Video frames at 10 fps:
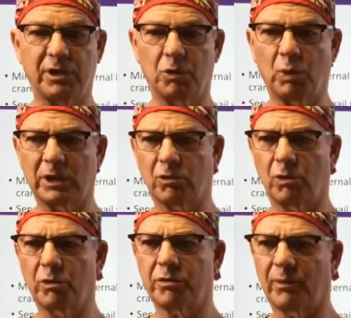So
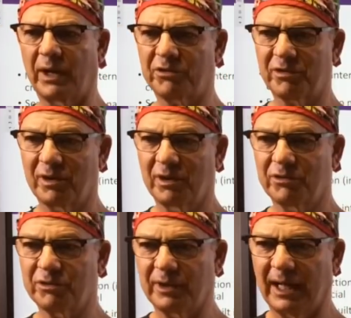then you're doing it to
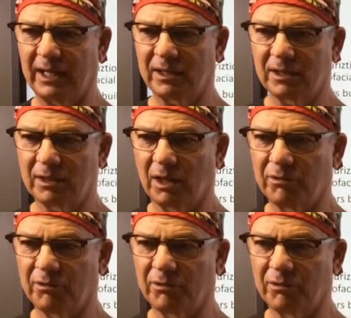both legs.